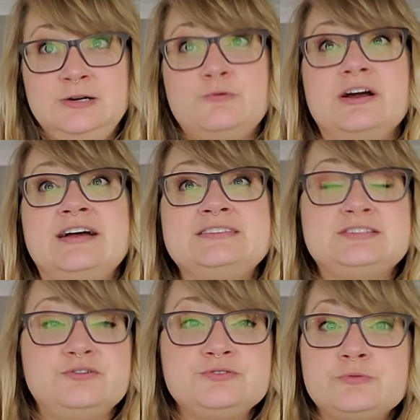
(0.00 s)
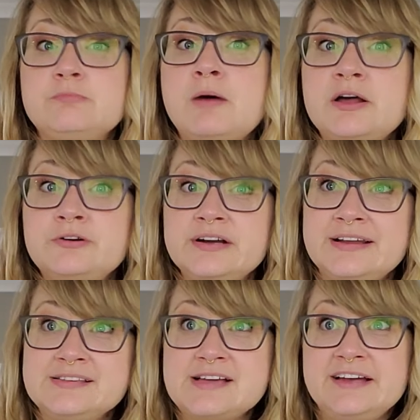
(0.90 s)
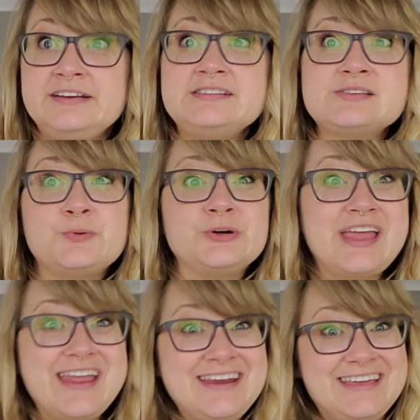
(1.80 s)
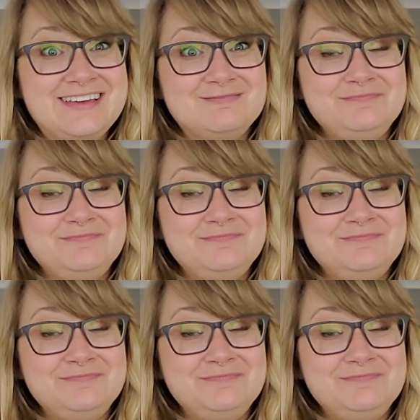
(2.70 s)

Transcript: whereas those with moderate anxiety scored 80.